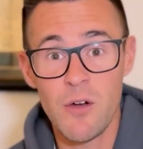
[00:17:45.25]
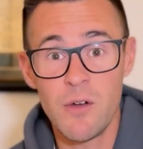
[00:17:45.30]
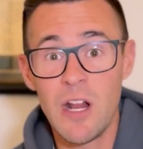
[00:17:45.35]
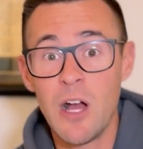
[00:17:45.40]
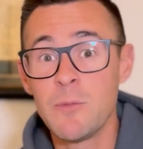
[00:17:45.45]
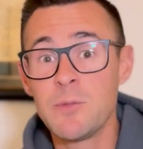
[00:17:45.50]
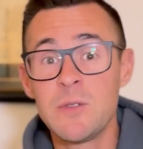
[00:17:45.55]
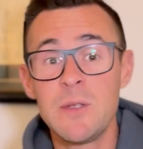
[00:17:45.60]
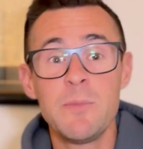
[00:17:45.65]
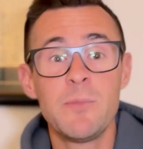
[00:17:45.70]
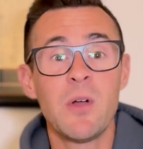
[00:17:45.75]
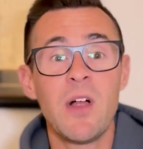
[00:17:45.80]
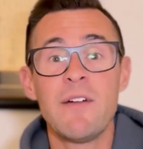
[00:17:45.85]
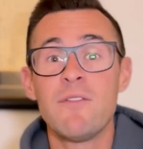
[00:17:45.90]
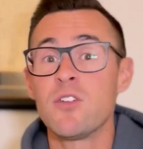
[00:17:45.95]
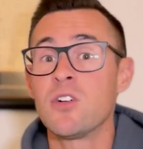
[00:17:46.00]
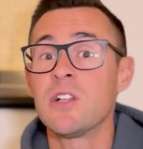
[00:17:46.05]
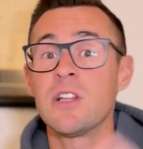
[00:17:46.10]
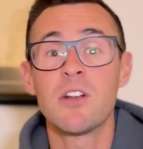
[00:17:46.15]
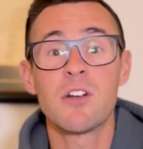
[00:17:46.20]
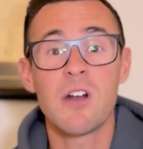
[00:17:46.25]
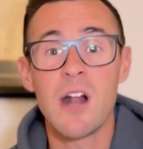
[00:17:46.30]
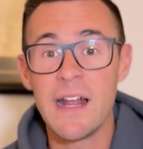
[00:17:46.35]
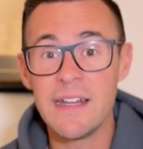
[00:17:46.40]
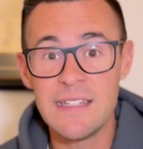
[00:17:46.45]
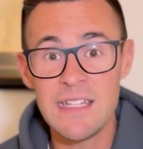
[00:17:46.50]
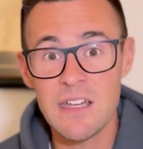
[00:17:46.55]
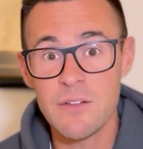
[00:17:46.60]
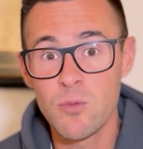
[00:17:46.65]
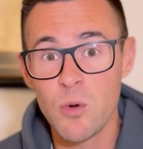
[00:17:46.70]
It helps people have a clearer
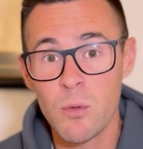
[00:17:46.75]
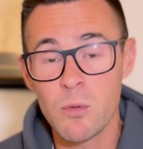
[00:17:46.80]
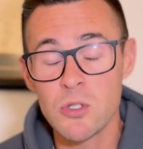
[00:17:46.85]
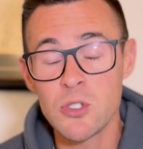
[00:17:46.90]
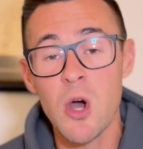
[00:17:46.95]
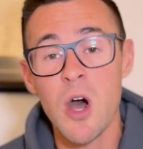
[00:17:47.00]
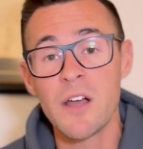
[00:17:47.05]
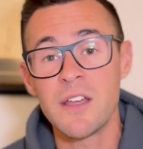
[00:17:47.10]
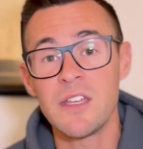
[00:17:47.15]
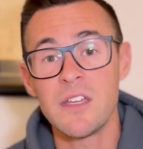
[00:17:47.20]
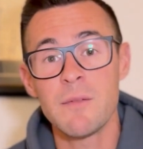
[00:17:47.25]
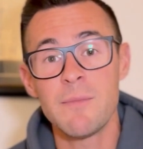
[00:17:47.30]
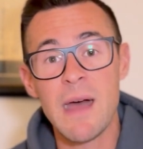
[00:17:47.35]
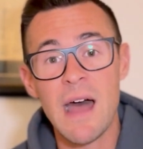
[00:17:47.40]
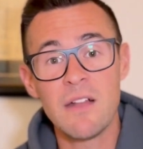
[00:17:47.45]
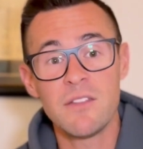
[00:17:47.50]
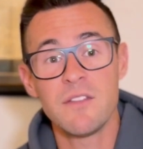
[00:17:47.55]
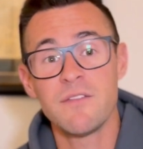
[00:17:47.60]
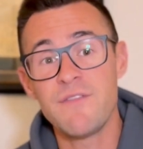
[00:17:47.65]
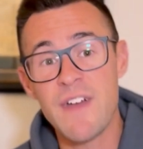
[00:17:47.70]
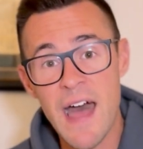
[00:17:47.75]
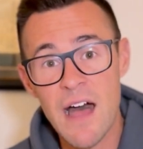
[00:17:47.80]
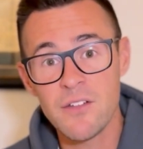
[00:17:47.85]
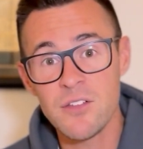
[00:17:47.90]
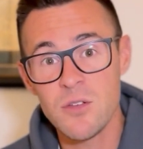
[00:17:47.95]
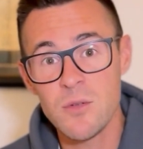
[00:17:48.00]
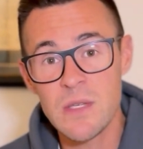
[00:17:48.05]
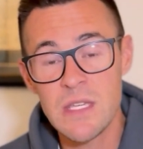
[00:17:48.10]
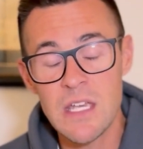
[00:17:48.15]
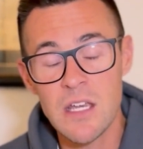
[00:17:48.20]
idea of what we're talking about, the
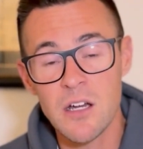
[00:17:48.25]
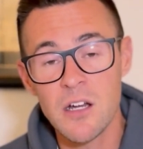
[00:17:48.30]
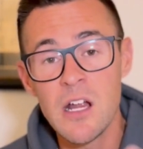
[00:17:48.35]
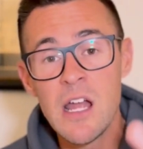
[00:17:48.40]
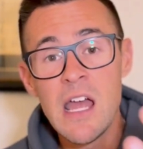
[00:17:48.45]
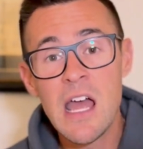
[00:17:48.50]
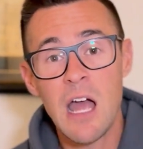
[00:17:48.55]
value here.